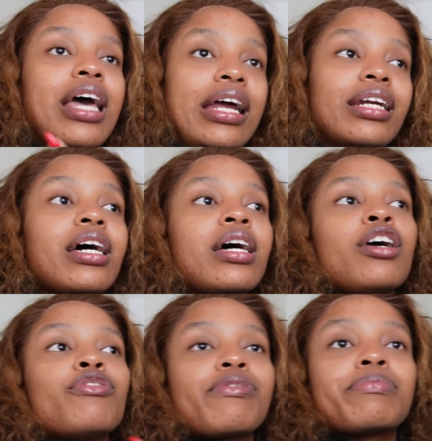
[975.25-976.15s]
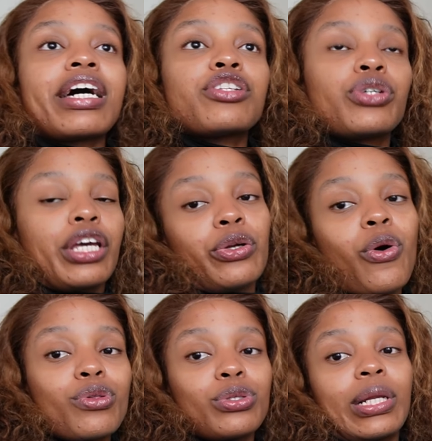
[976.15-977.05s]
and from that you can
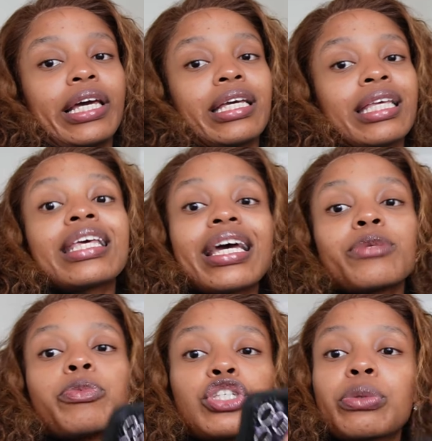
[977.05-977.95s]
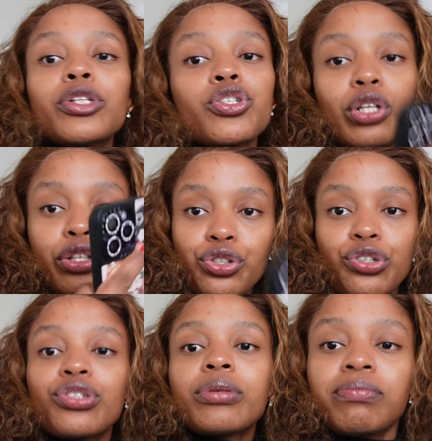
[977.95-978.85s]
also like get possible
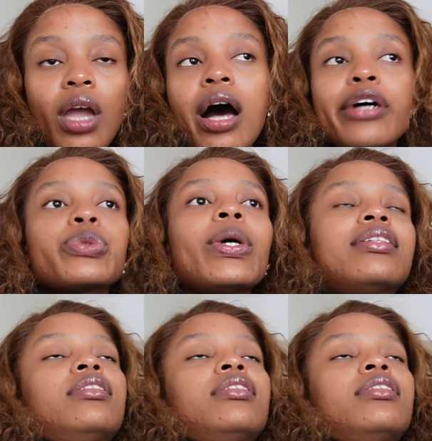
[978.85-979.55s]
solutions as well.